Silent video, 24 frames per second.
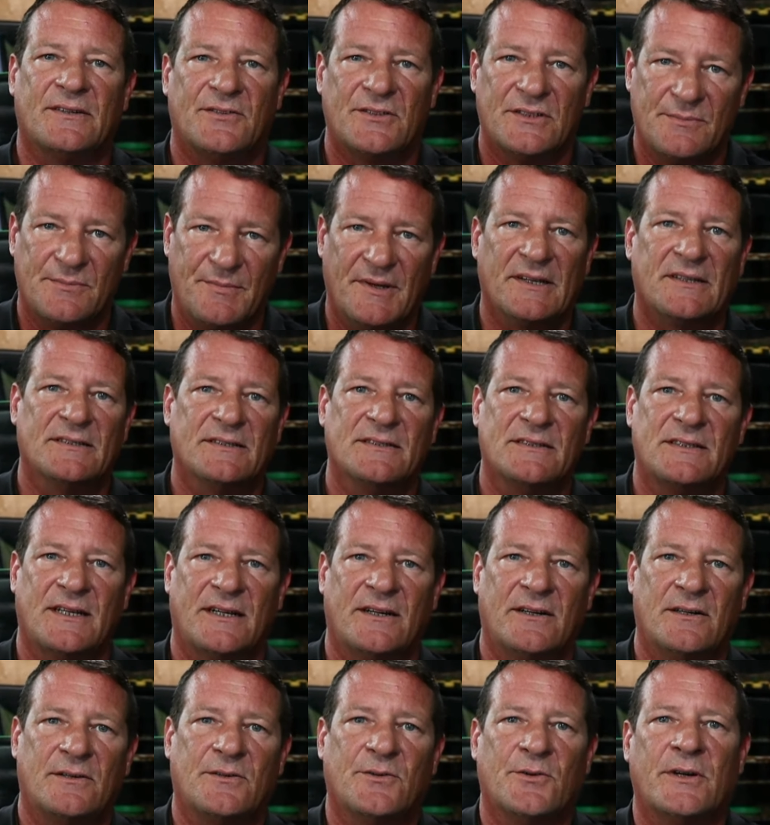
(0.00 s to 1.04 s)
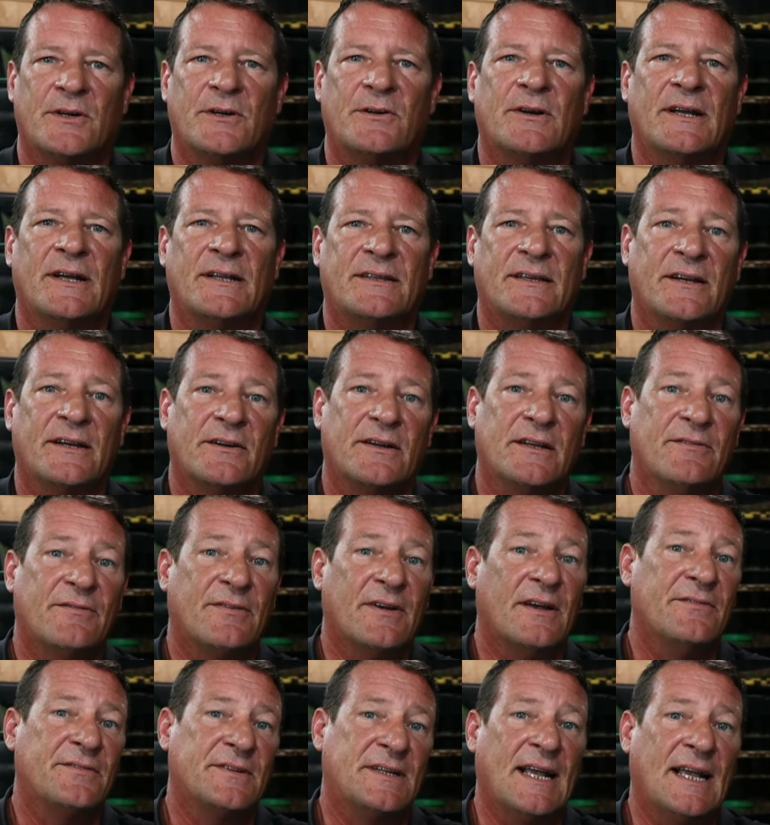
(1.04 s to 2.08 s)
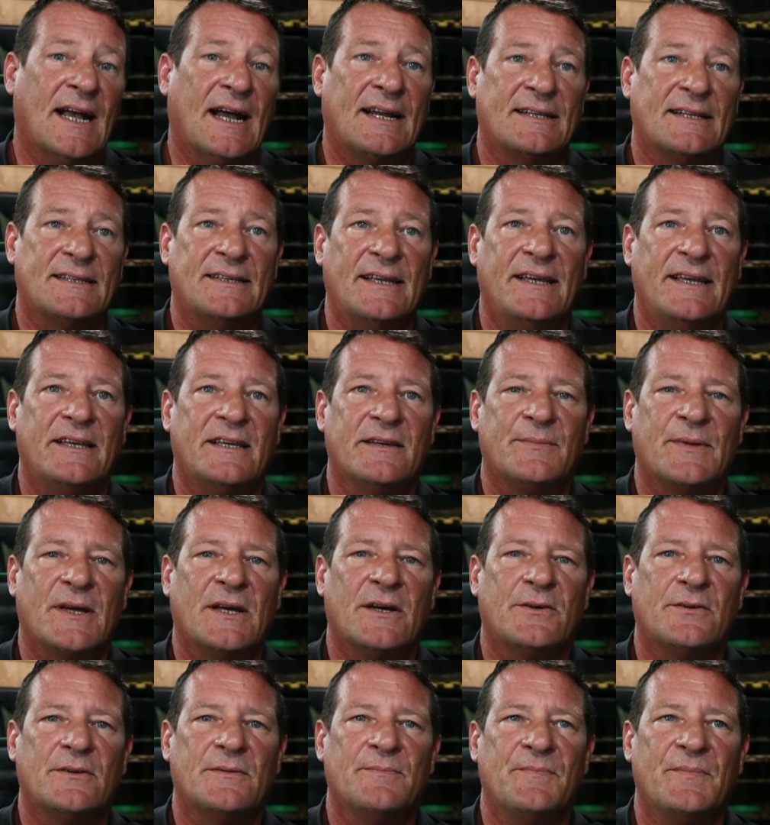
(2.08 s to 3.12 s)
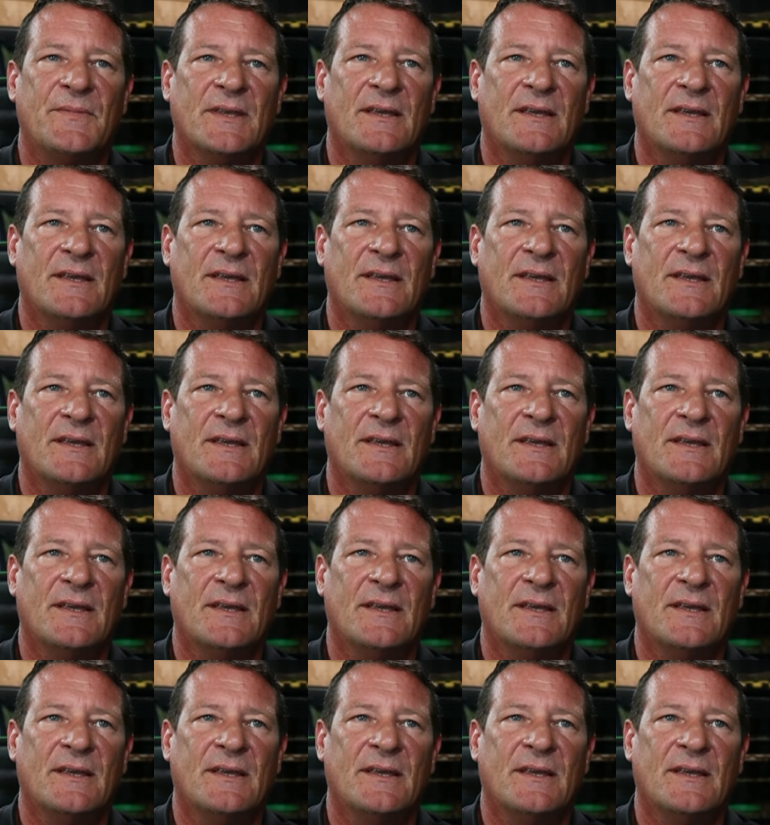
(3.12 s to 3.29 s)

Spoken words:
I respect his territory right there. If I've got to take him out,